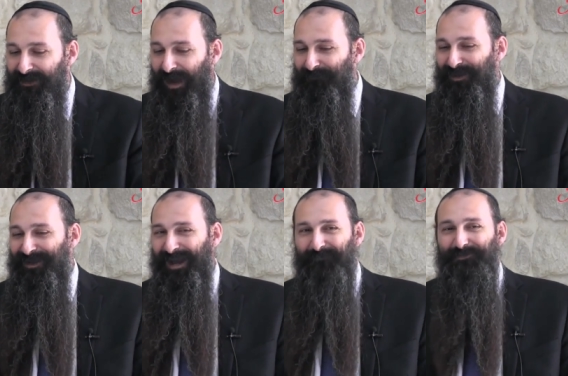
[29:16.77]

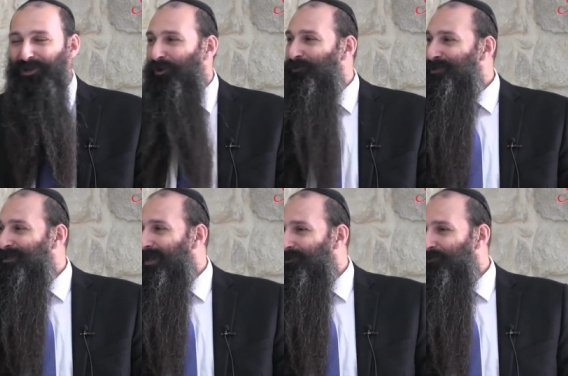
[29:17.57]
come, comes
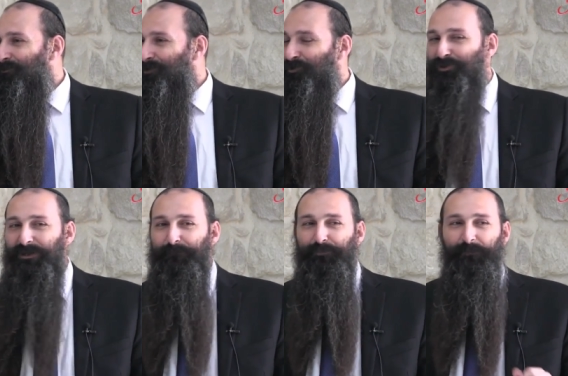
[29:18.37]
almost the end of the
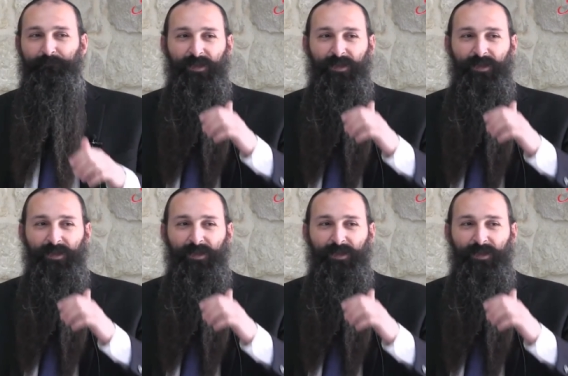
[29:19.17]
trip